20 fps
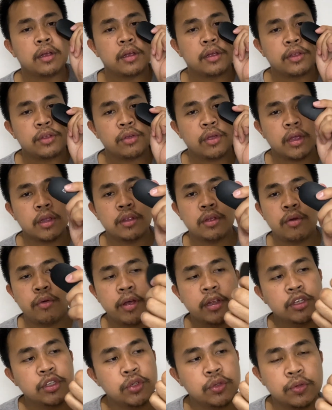you can go
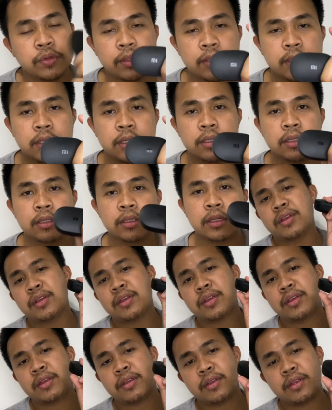and choose this.
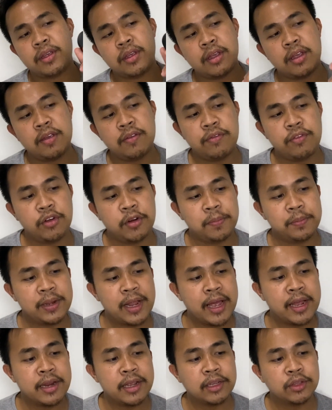If you're
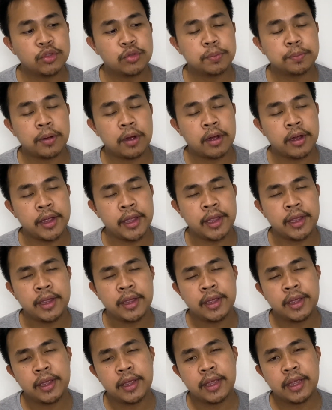planning to buy
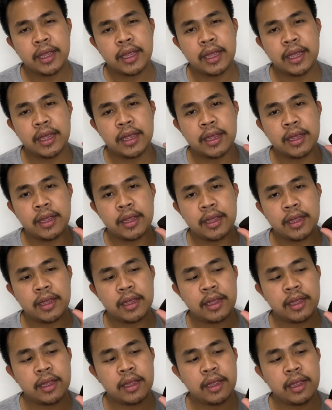
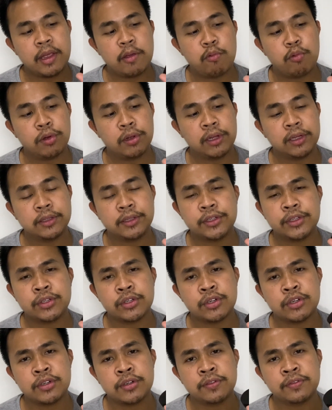a
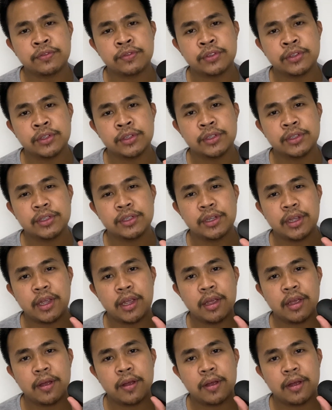well-deserved
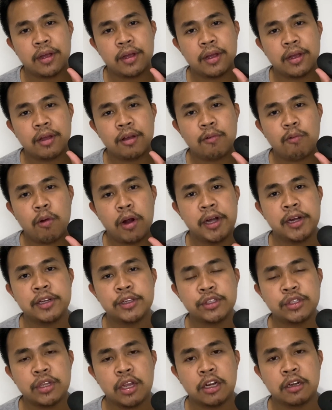
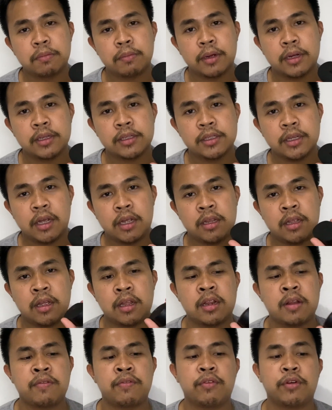wireless earbuds at an
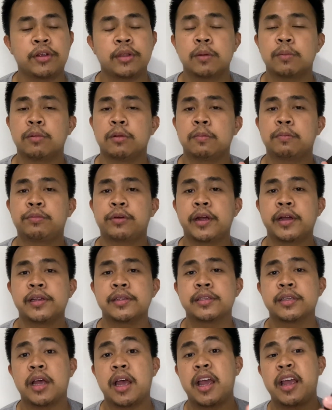affordable
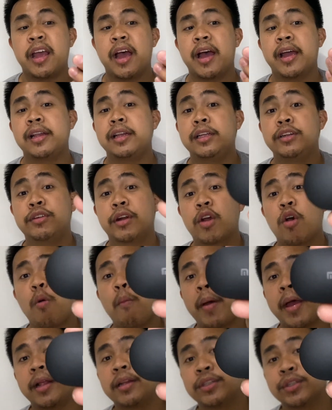price, I highly
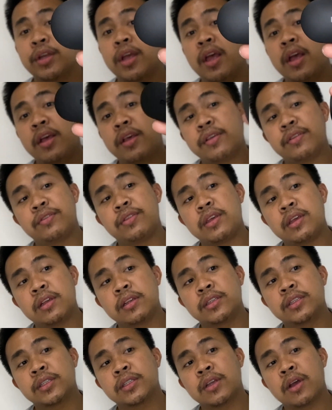recommend
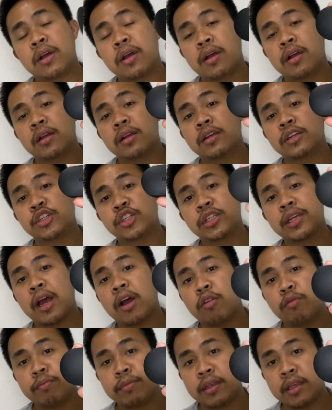these
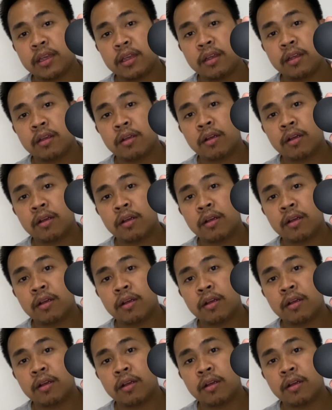Xiaomi